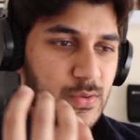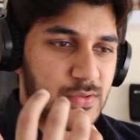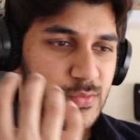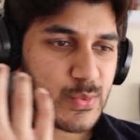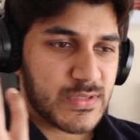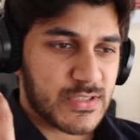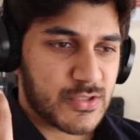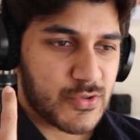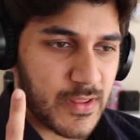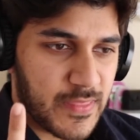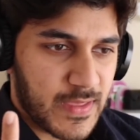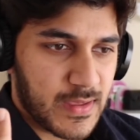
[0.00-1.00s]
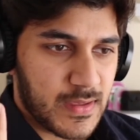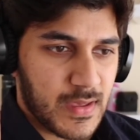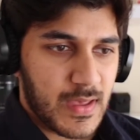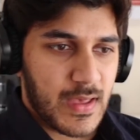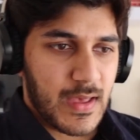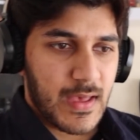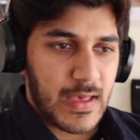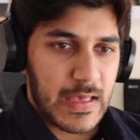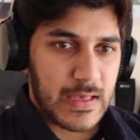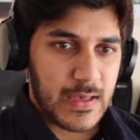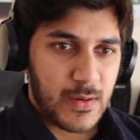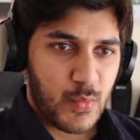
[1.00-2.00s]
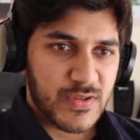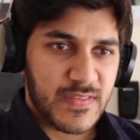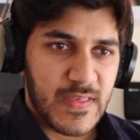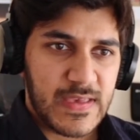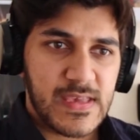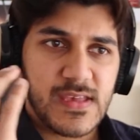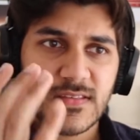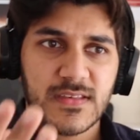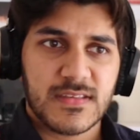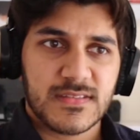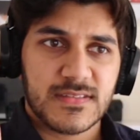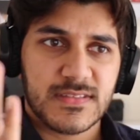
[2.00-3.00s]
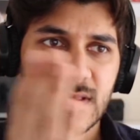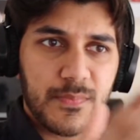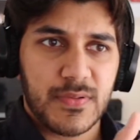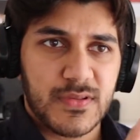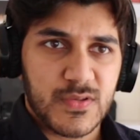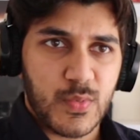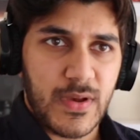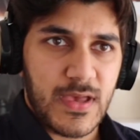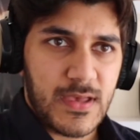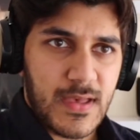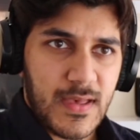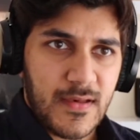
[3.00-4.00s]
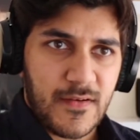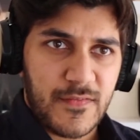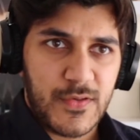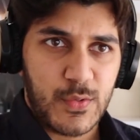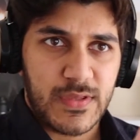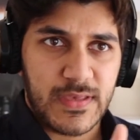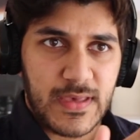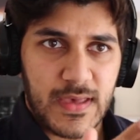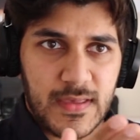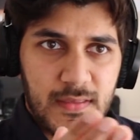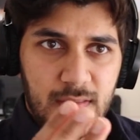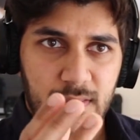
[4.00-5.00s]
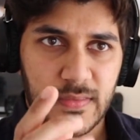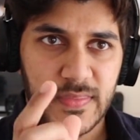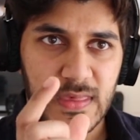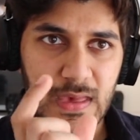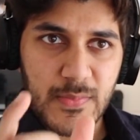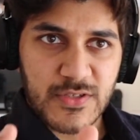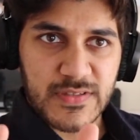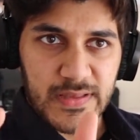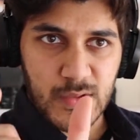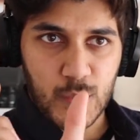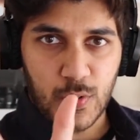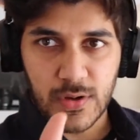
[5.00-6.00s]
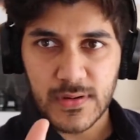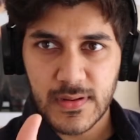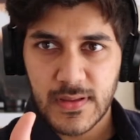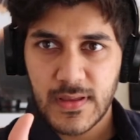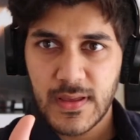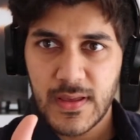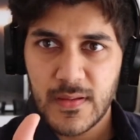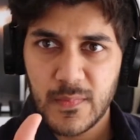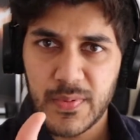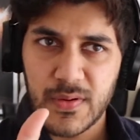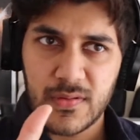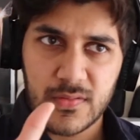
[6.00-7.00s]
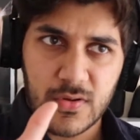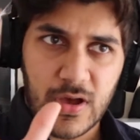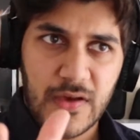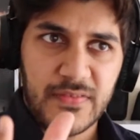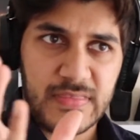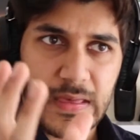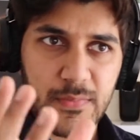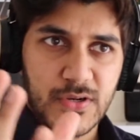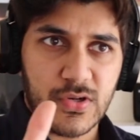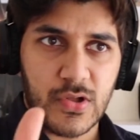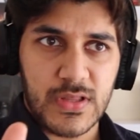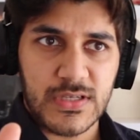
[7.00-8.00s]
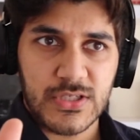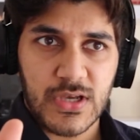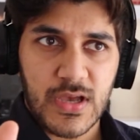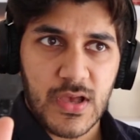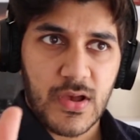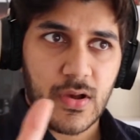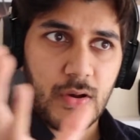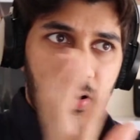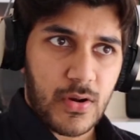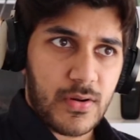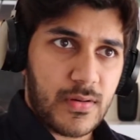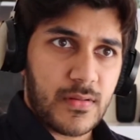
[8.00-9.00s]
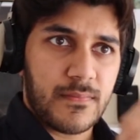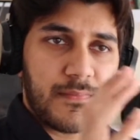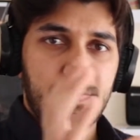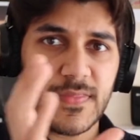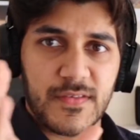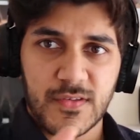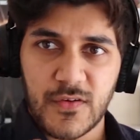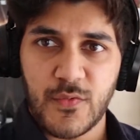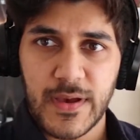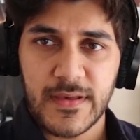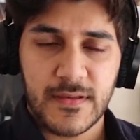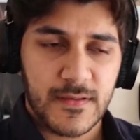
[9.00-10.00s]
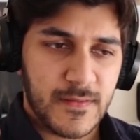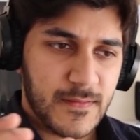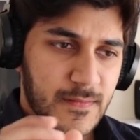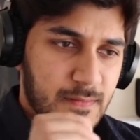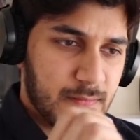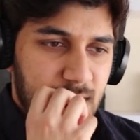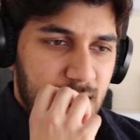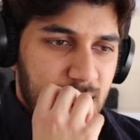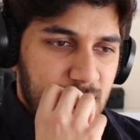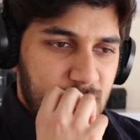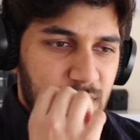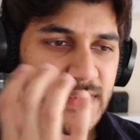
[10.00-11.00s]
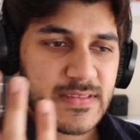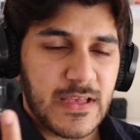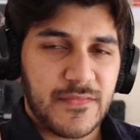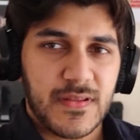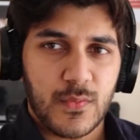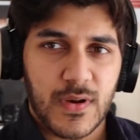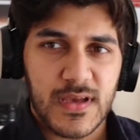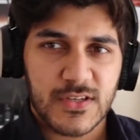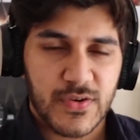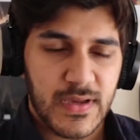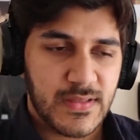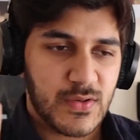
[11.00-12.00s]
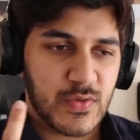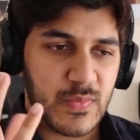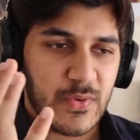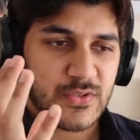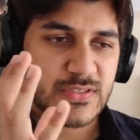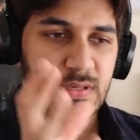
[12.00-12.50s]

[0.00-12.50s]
I was always just trying to think, what's the easiest, simplest way for you to get the image that you want, but not having that much knowledge on the software. So that is definitely why I try and use the most